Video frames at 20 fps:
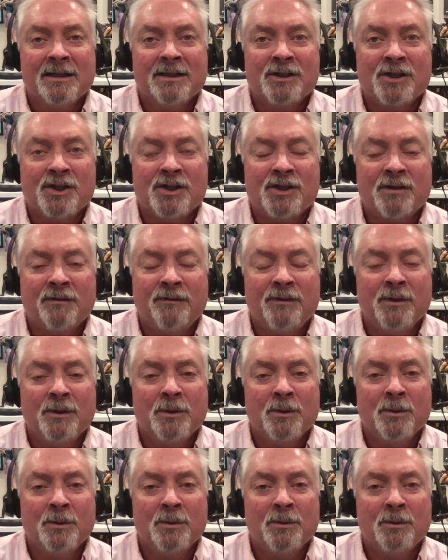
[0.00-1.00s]
just a
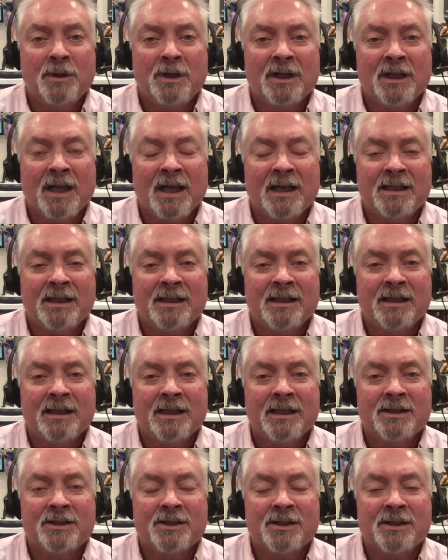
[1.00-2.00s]
few collected
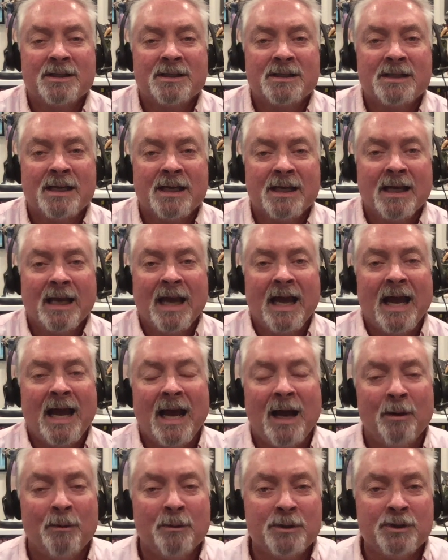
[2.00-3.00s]
editions?
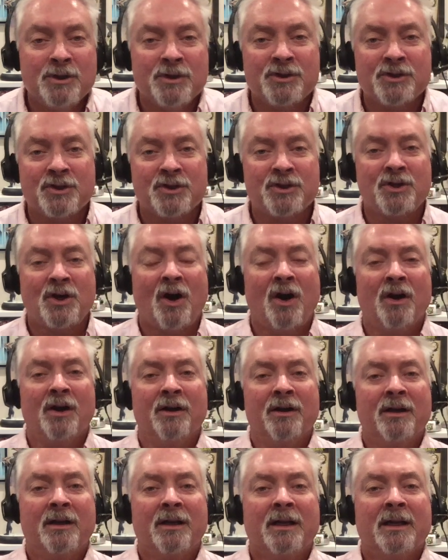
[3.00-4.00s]
How would you start